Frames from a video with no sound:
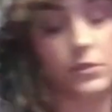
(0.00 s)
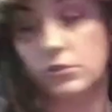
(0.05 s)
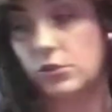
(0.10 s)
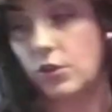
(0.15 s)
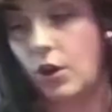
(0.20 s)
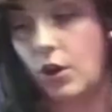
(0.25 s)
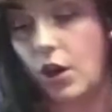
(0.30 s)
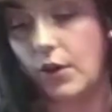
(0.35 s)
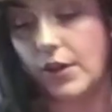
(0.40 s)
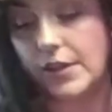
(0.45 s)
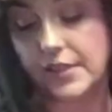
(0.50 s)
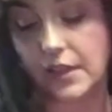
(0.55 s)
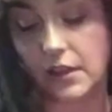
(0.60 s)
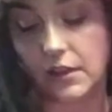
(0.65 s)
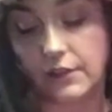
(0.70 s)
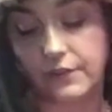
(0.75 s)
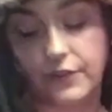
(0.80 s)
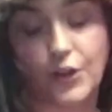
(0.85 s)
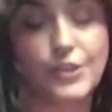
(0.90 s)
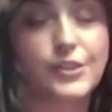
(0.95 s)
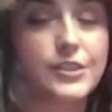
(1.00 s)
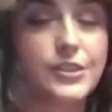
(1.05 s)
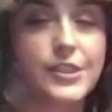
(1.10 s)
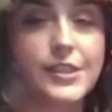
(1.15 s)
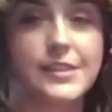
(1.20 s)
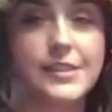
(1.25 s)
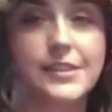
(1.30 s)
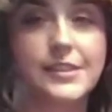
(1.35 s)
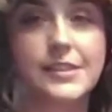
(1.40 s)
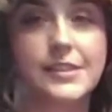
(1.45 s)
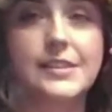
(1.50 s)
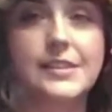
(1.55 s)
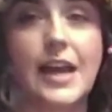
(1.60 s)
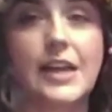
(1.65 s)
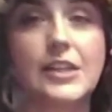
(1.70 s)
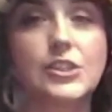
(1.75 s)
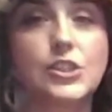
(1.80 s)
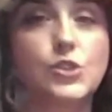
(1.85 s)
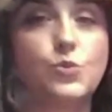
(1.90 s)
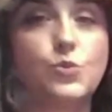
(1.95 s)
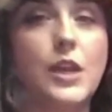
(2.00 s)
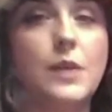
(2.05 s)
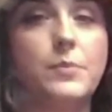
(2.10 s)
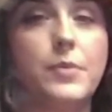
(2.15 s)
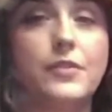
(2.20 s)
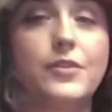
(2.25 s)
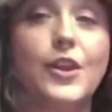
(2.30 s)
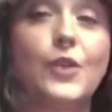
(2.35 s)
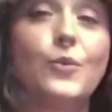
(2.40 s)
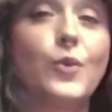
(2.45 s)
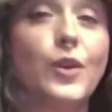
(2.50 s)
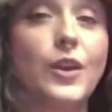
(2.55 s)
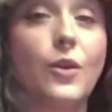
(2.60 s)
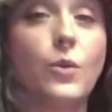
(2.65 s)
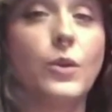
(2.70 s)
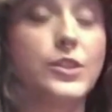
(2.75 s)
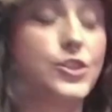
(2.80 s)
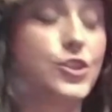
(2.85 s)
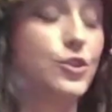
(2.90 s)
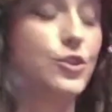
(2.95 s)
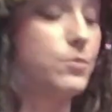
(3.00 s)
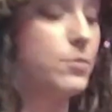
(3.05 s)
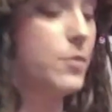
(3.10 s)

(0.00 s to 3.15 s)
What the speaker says: So I always say the first cleanse is that sweep, and then we're going to